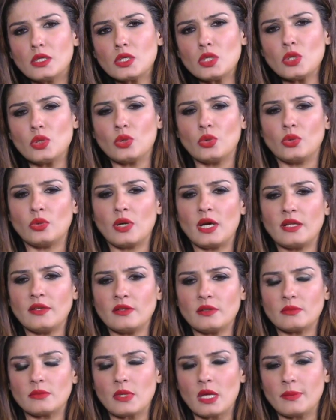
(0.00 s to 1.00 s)
No,
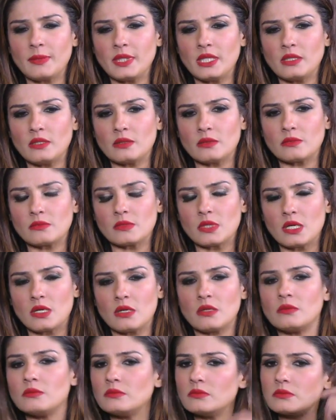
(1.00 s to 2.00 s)
and I mean,
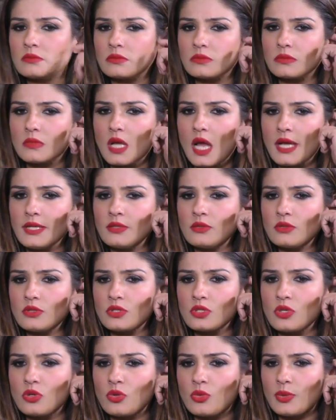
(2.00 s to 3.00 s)
I
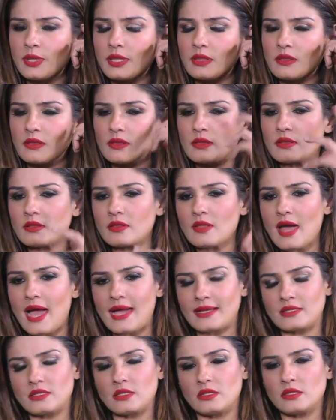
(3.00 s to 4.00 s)
don't know with
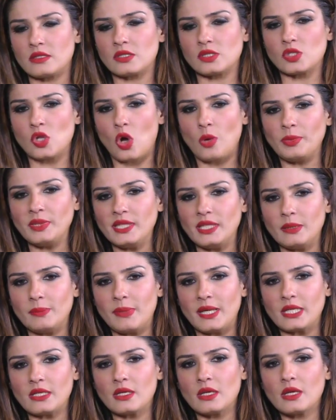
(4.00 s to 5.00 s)
actors normally,
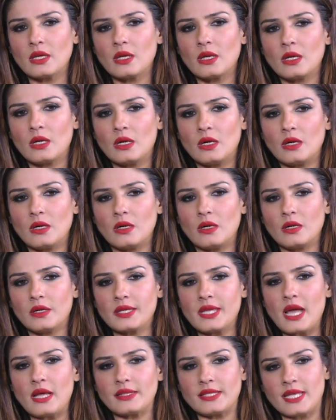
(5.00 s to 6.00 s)
but
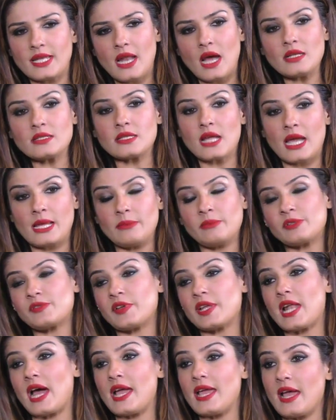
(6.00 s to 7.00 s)
yeah, there are times
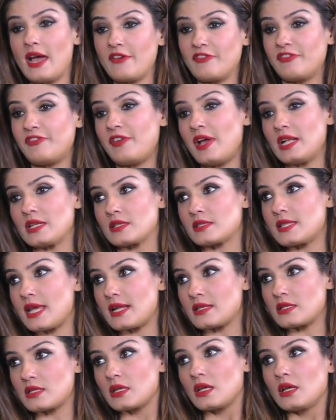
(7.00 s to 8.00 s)
where I have felt
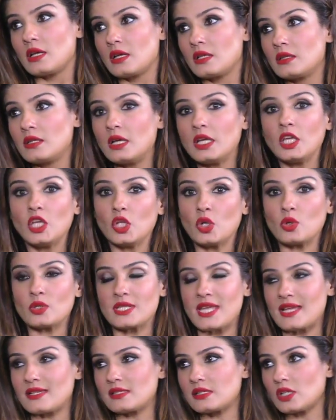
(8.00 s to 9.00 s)
that the hero
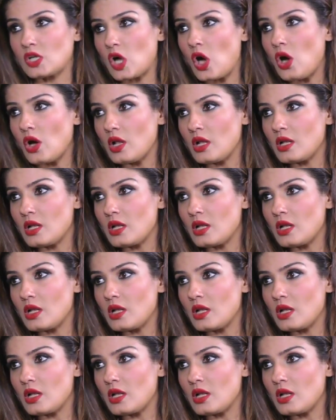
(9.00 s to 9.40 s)
takes the call.